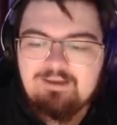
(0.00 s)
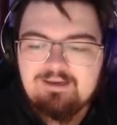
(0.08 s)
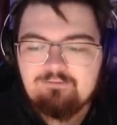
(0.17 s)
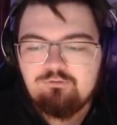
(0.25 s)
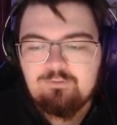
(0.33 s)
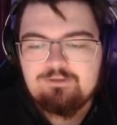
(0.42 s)

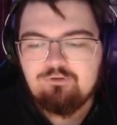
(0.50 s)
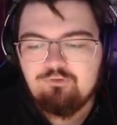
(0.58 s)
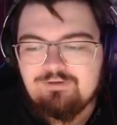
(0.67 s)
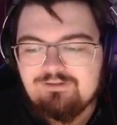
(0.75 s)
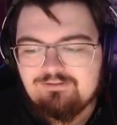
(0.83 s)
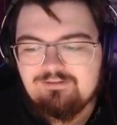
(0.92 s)
is to
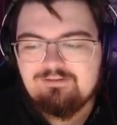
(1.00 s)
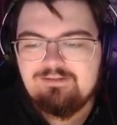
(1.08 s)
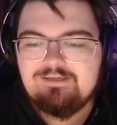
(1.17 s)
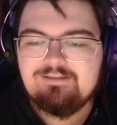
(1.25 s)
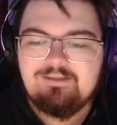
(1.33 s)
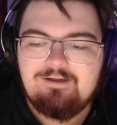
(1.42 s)
increase the
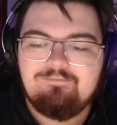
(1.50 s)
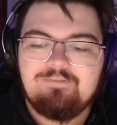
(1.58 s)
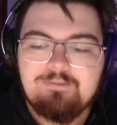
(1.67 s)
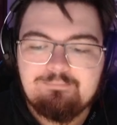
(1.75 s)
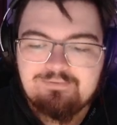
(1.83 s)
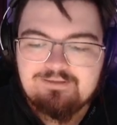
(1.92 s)
length of
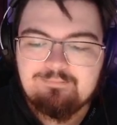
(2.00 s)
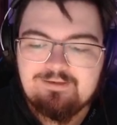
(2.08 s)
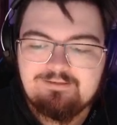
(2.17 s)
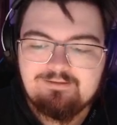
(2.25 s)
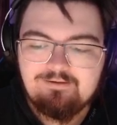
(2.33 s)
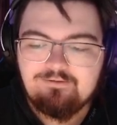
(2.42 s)
the B
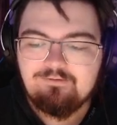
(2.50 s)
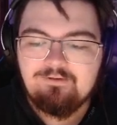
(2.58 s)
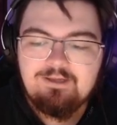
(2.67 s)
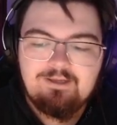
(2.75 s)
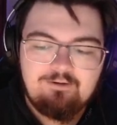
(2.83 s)
main tunnel,